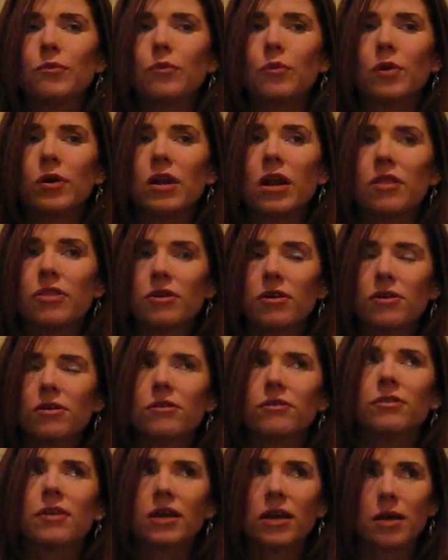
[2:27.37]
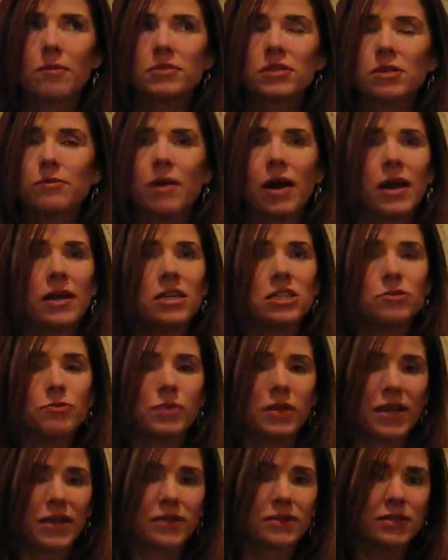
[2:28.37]
One other that comes to mind is
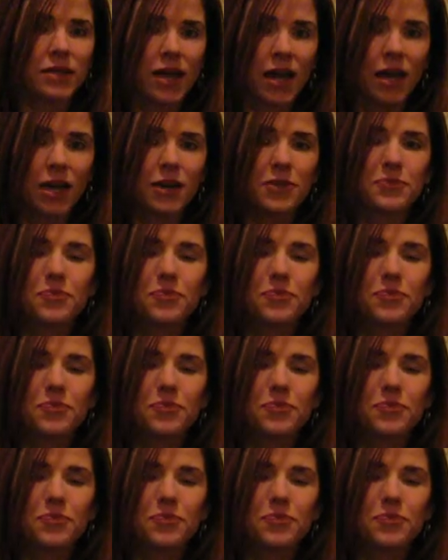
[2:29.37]
Blendtec.